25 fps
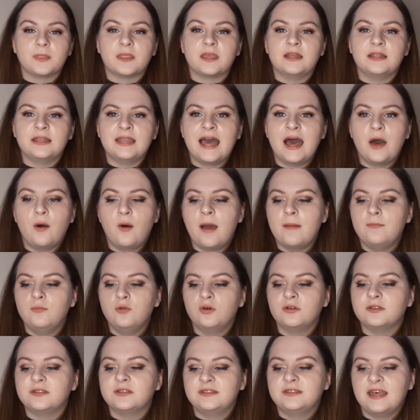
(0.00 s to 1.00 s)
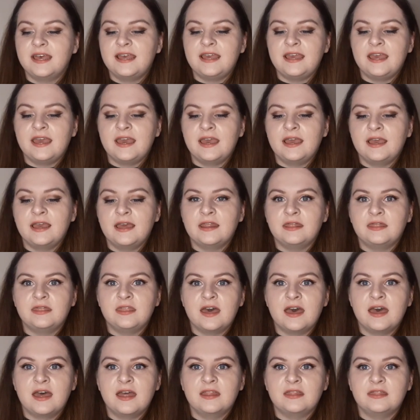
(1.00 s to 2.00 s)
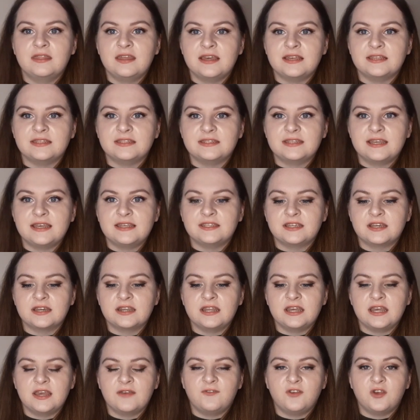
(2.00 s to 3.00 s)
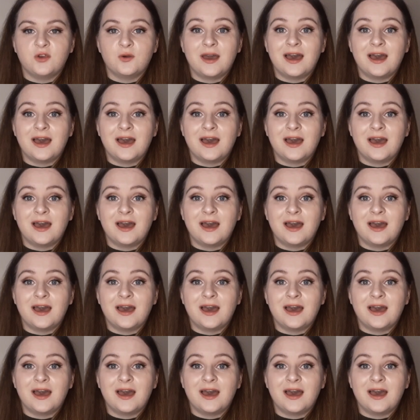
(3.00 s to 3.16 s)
Now, I'm not saying that this is going to give you